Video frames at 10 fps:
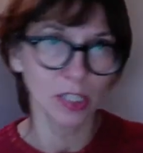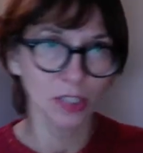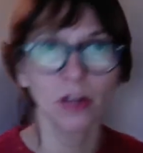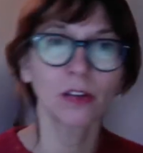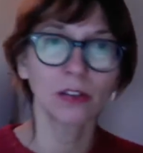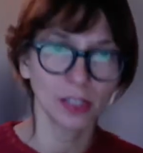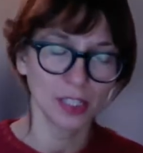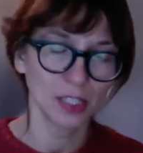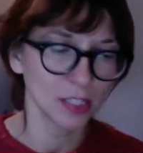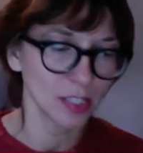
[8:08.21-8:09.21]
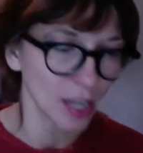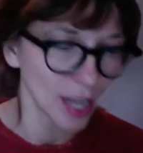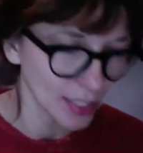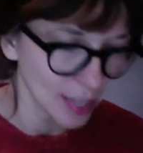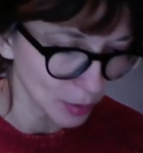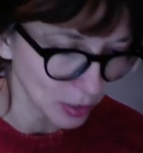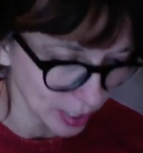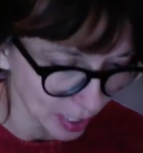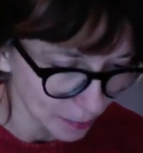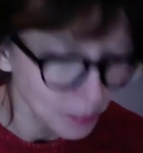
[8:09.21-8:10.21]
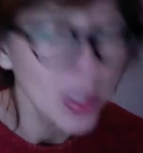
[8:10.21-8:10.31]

So this is a double degree.